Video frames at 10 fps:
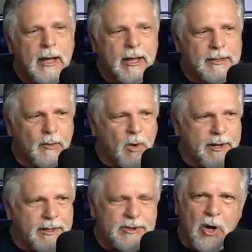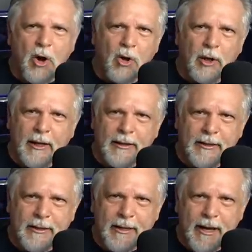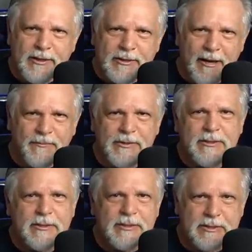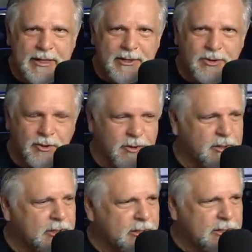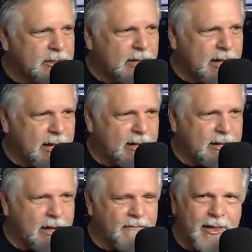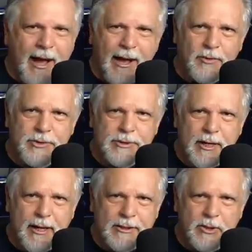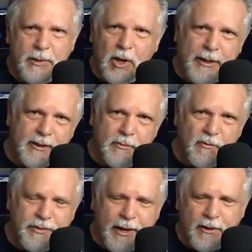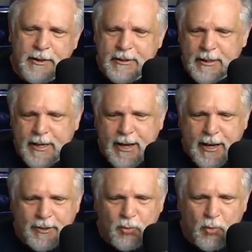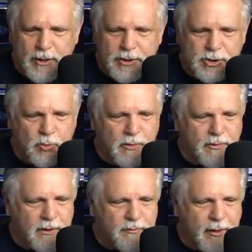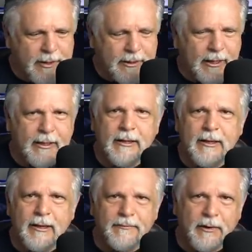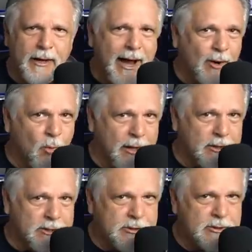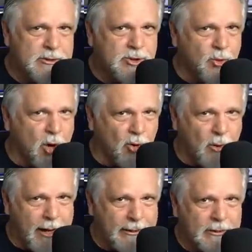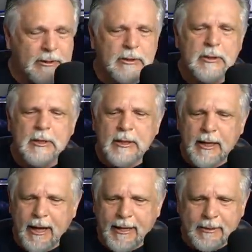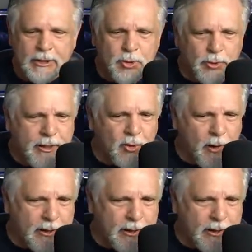They wanted us all in the safest center of the house, and so we all had to move there. And the winds were very frightening, very high winds, strong rain, and a tornado